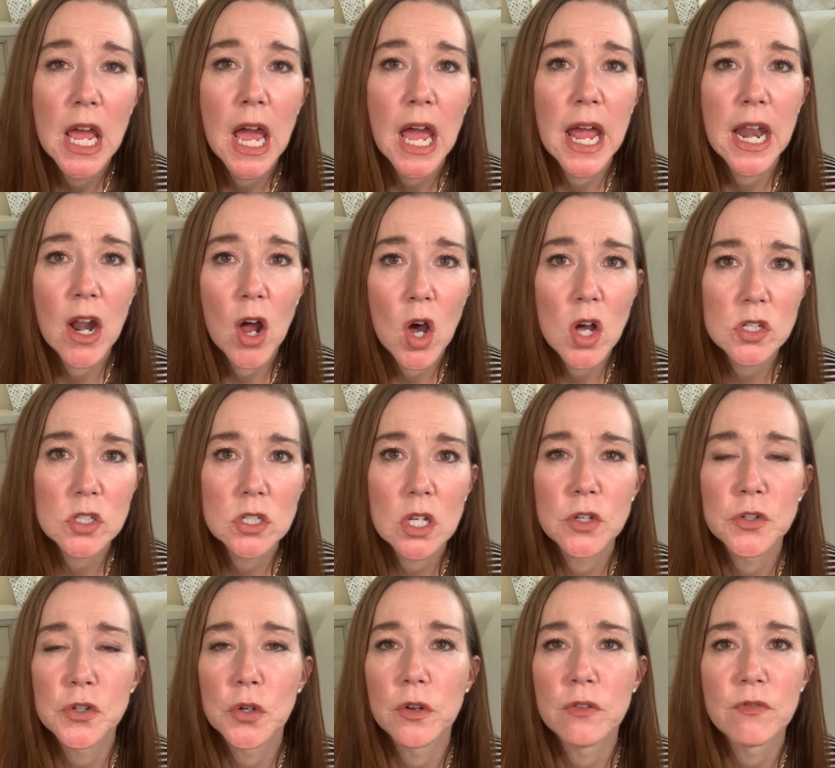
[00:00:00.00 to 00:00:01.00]
and also
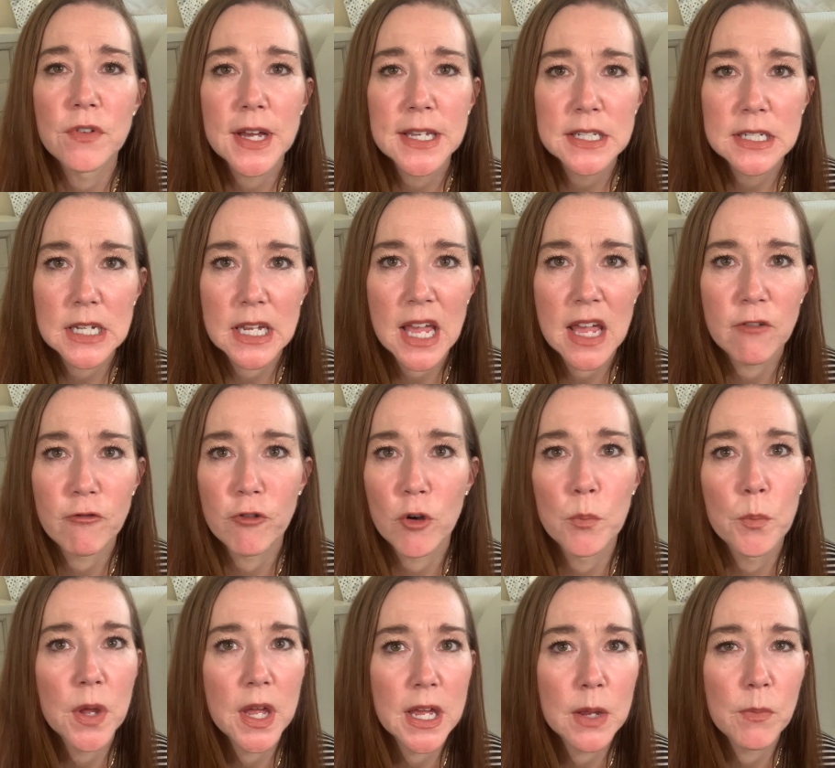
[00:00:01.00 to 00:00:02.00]
to investigate for
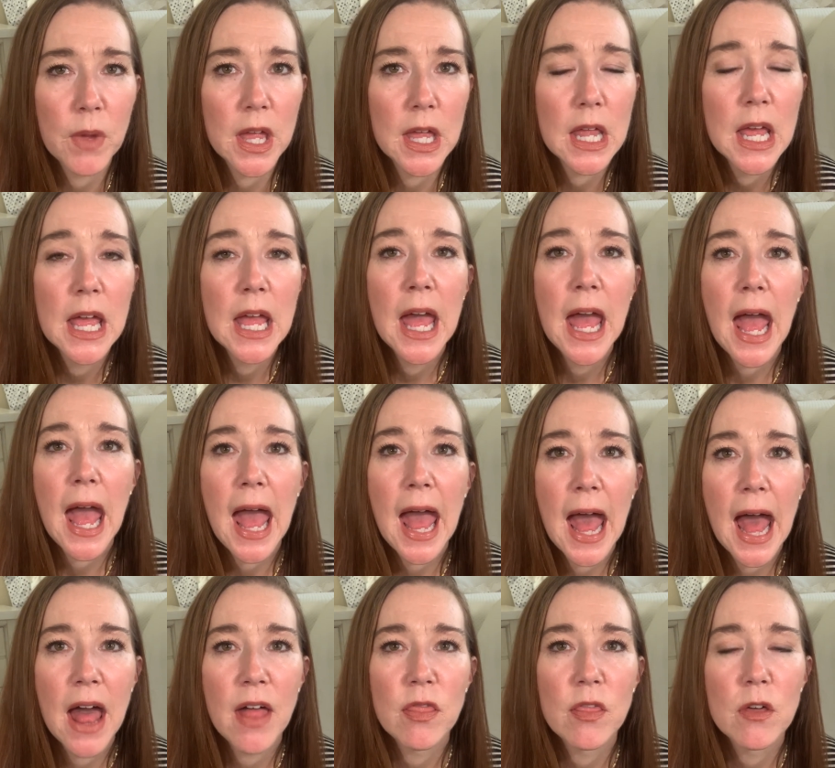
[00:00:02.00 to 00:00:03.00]
pigment
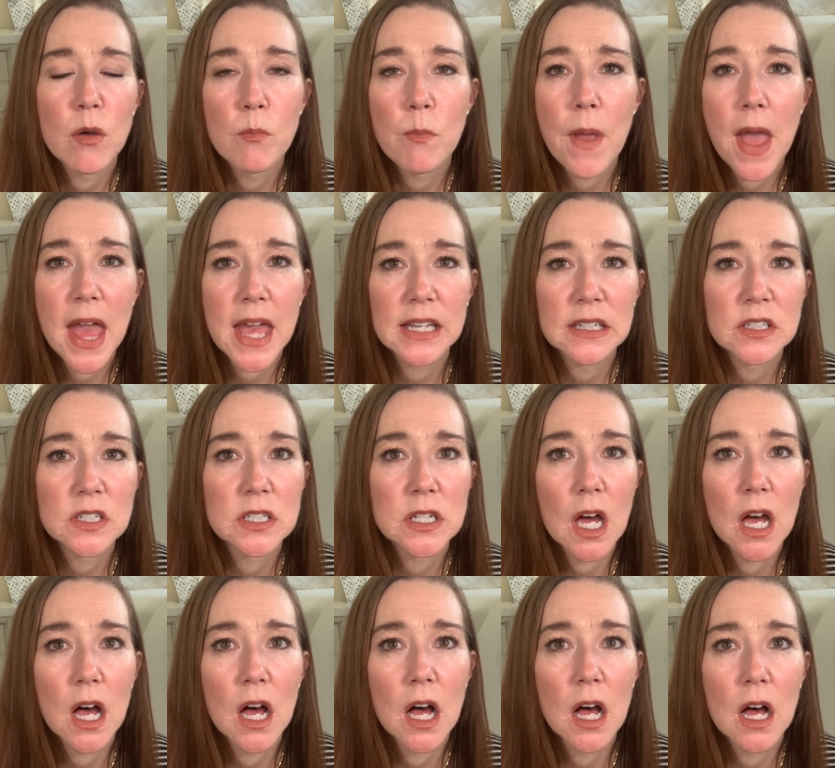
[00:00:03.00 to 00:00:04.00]
at the base
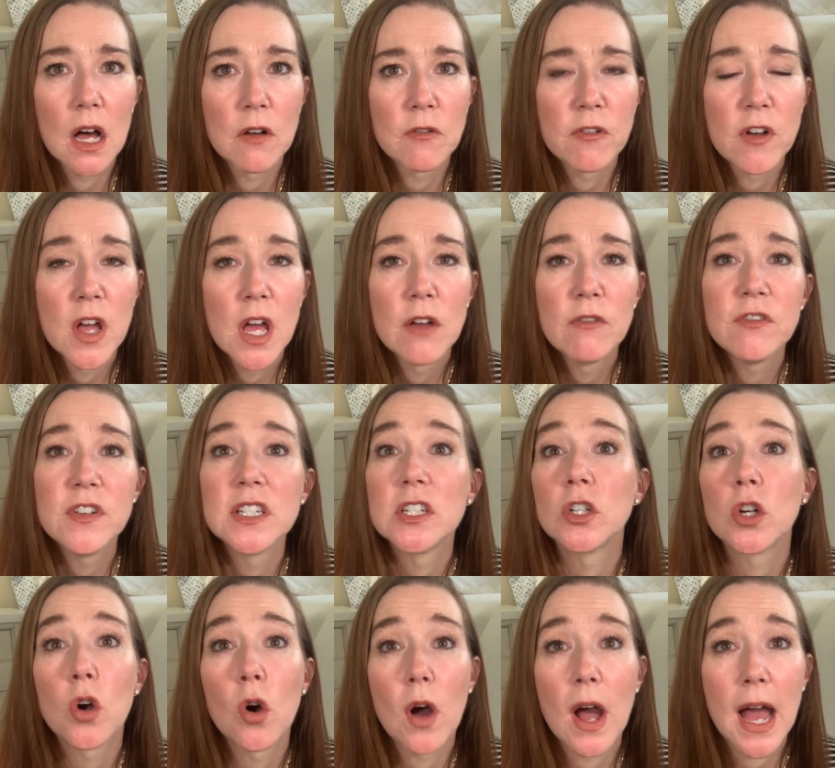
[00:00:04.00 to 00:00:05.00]
of
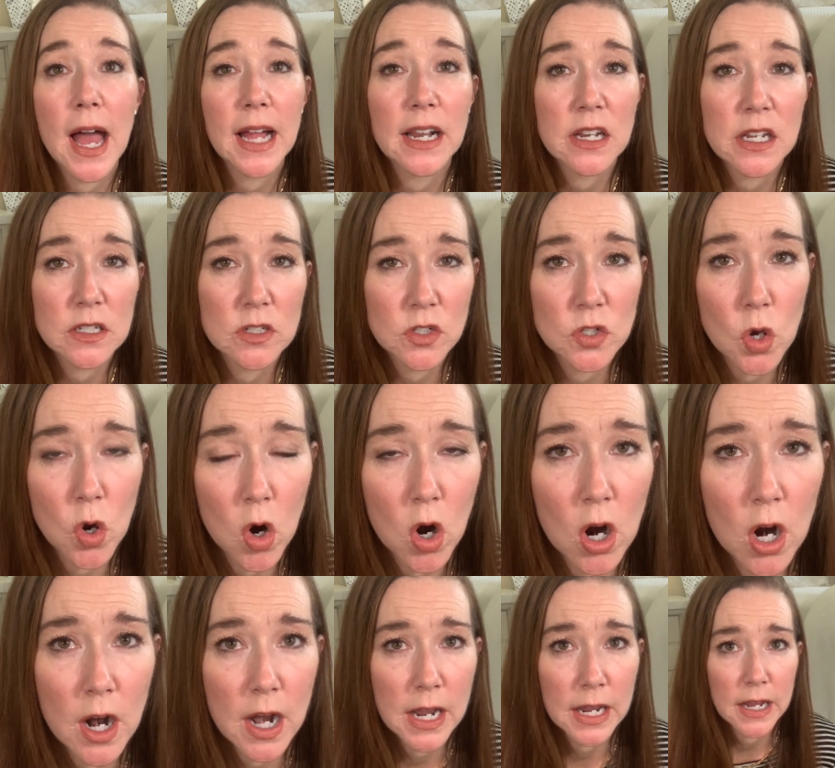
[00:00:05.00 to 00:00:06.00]
physical acne
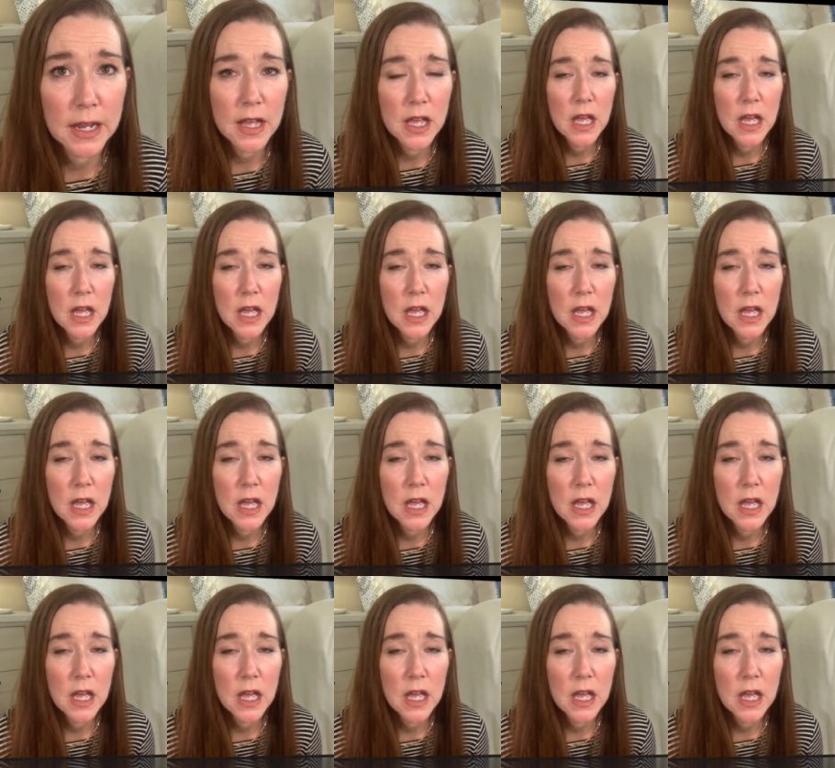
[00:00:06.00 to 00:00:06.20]
scarring.